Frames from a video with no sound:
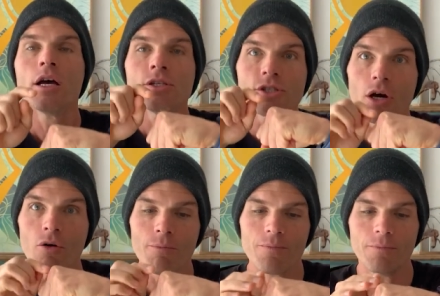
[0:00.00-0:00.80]

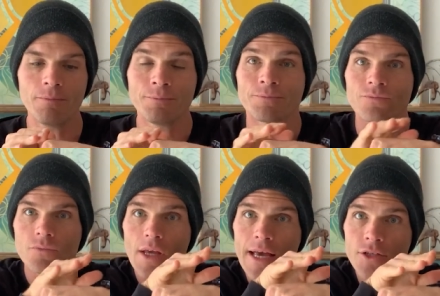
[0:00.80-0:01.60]
So
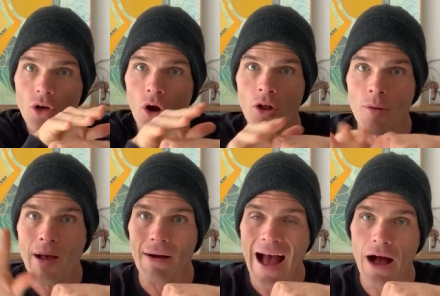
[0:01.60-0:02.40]
it's all
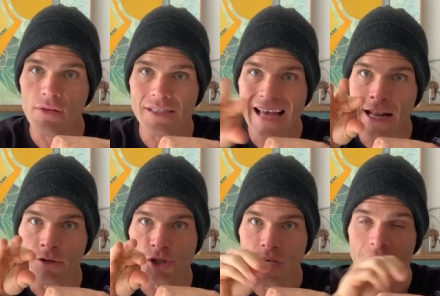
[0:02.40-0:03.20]
about how this
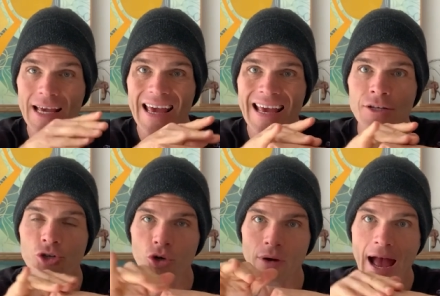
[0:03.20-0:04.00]
energy
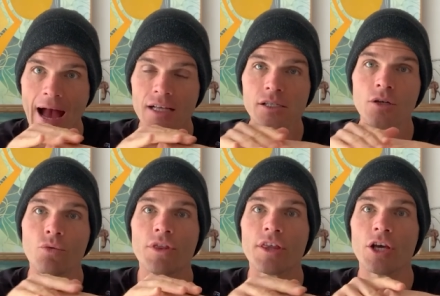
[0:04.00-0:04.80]
interacts
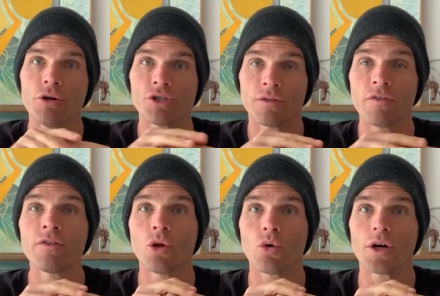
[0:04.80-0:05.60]
with the ocean
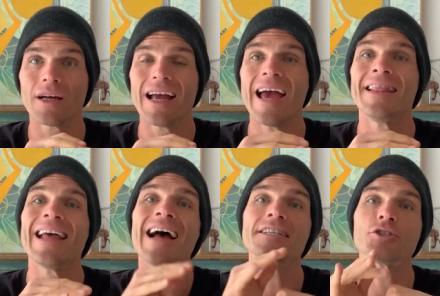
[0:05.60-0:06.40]
floor, and
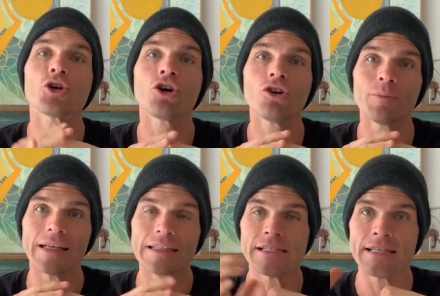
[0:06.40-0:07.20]
that
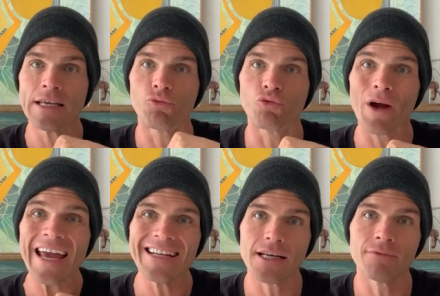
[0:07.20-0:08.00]
determines the
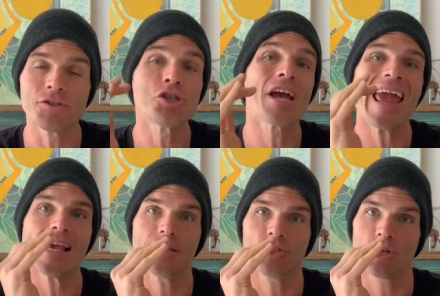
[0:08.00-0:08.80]
rate of
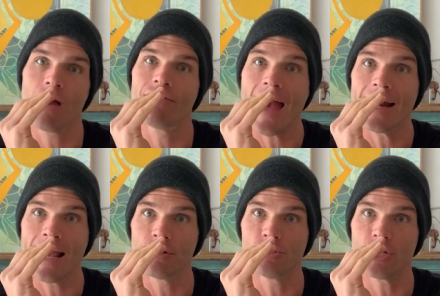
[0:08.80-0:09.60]
change of that
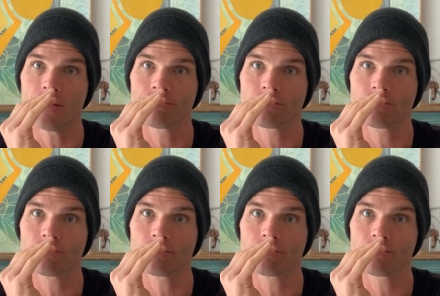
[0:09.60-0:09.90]
energy.